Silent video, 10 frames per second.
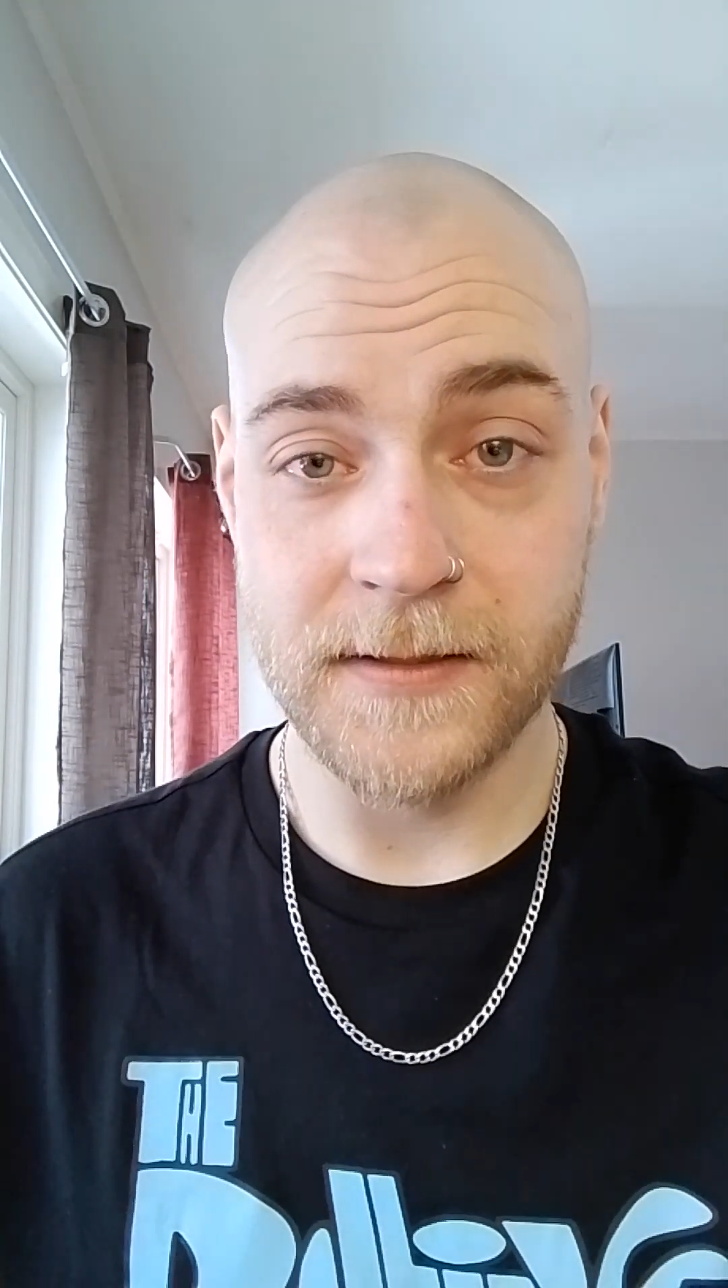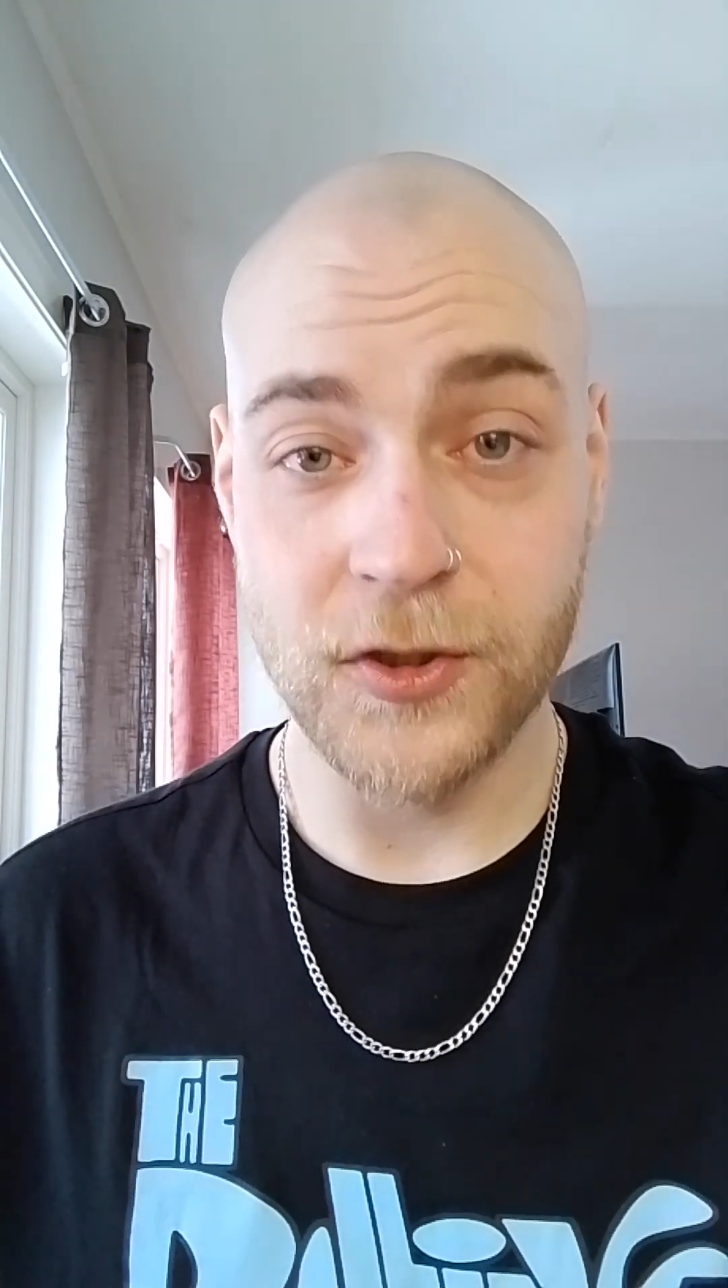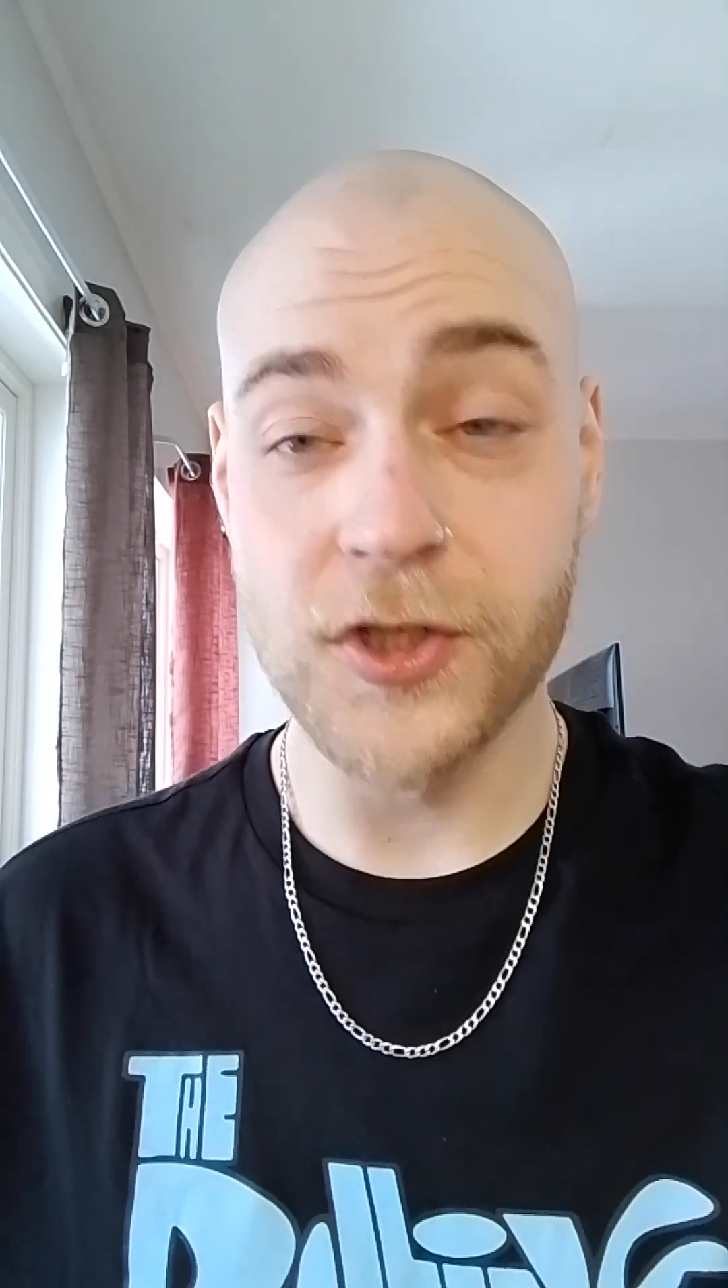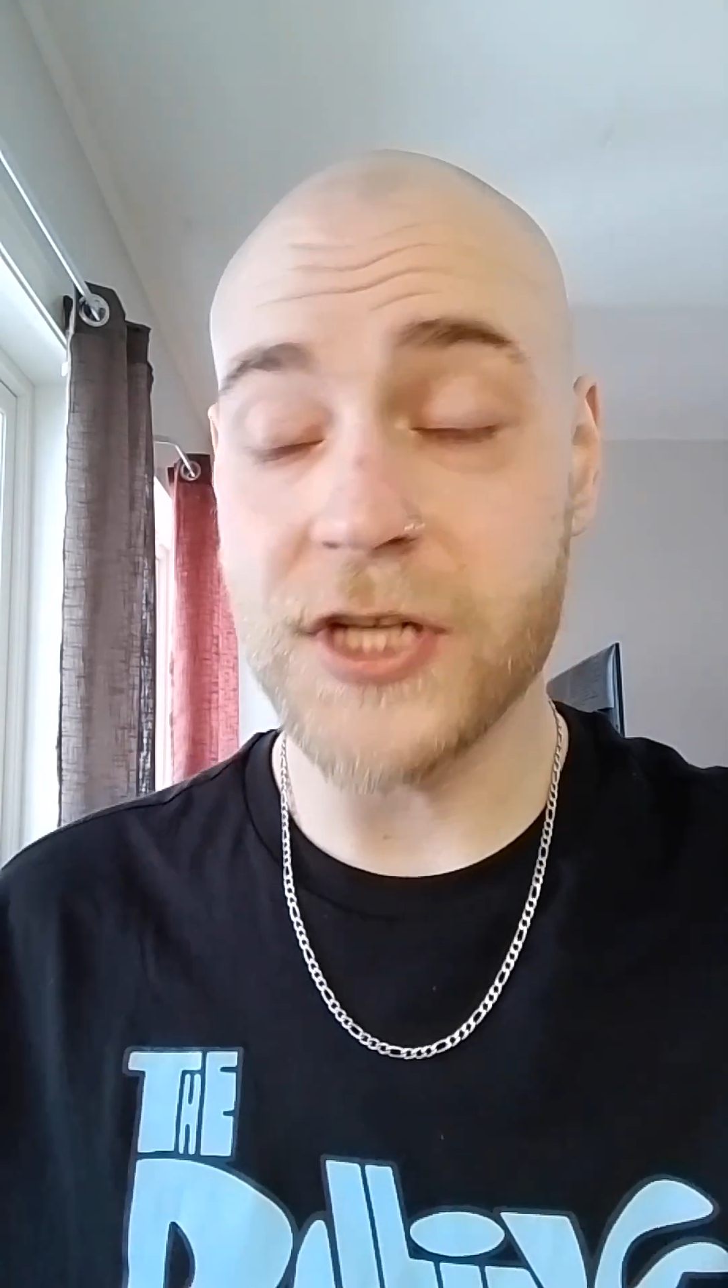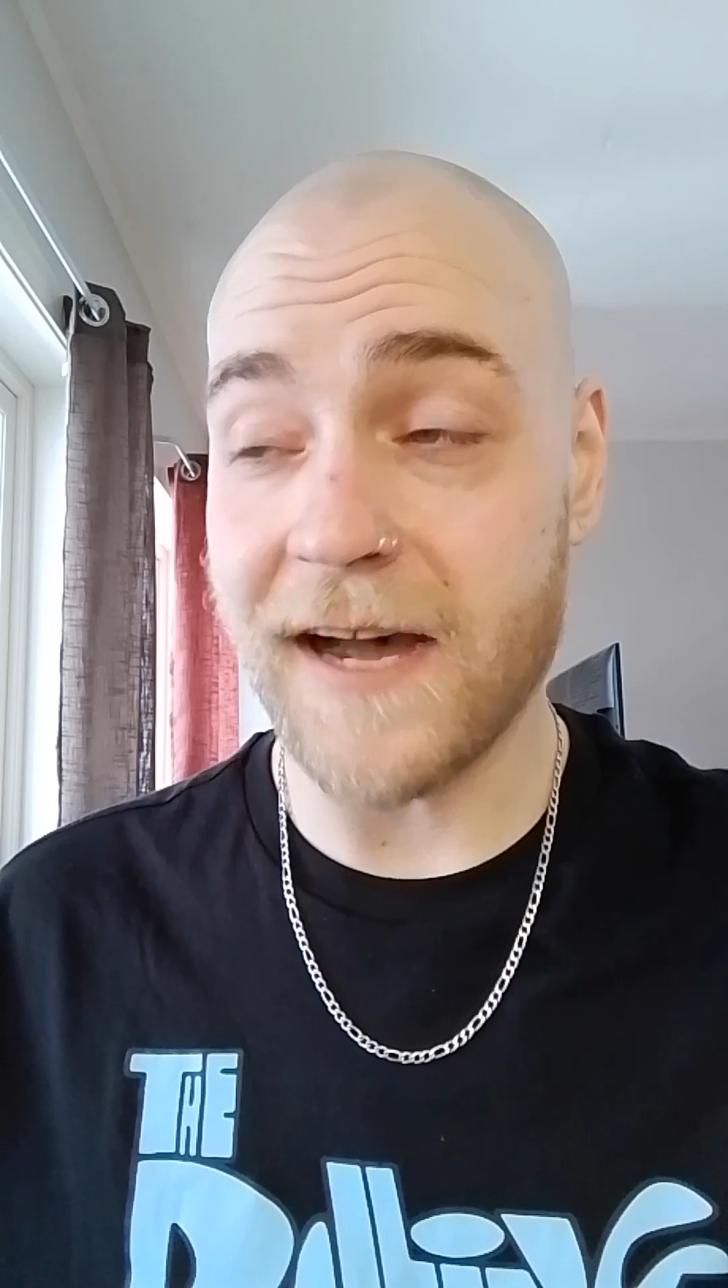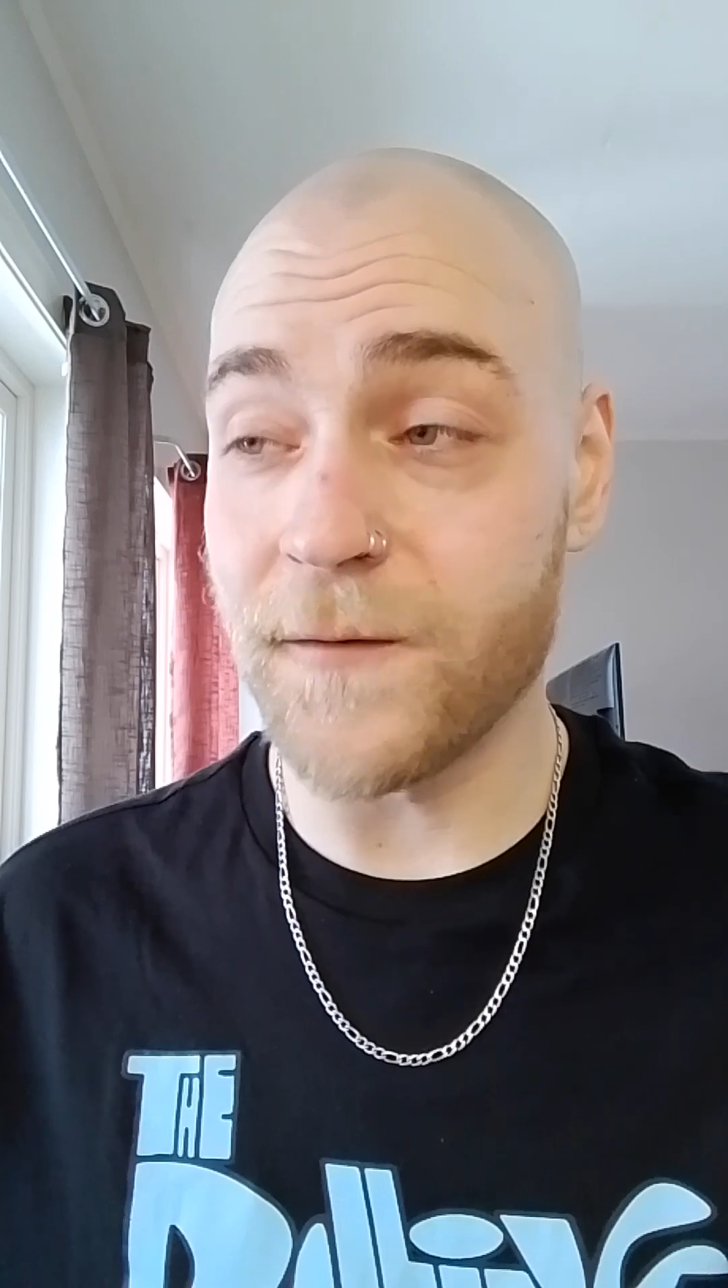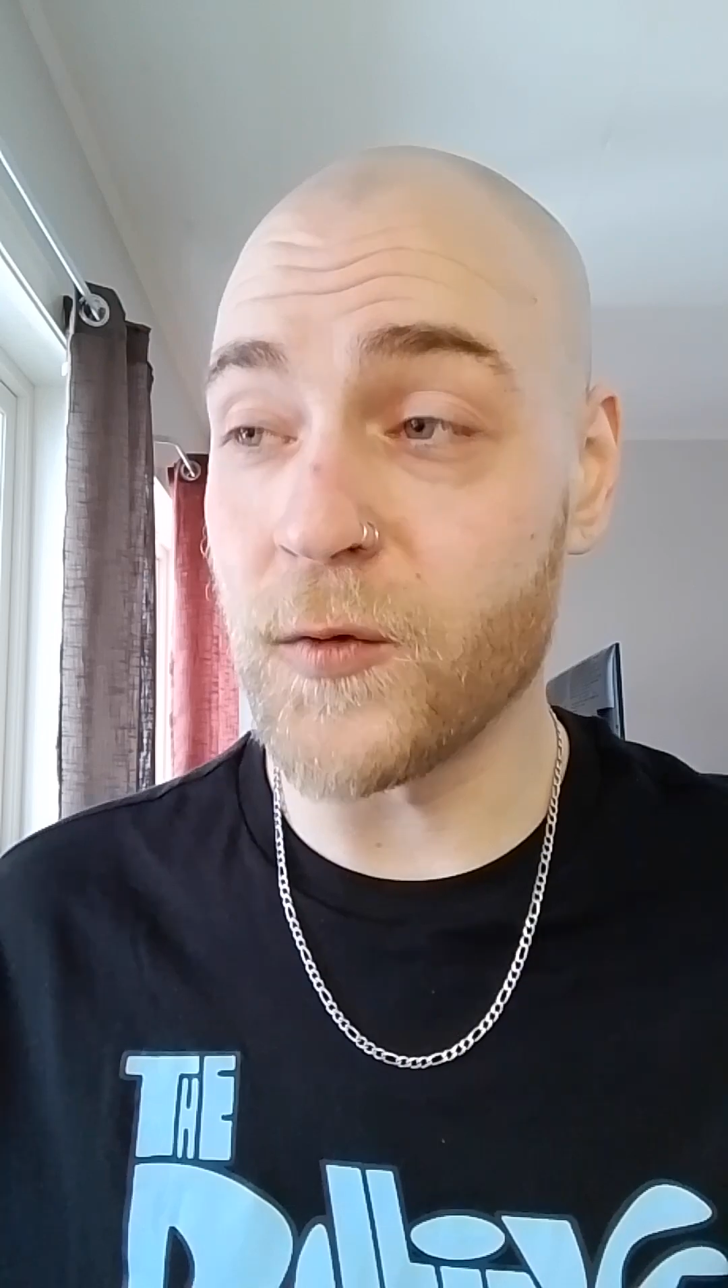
You just have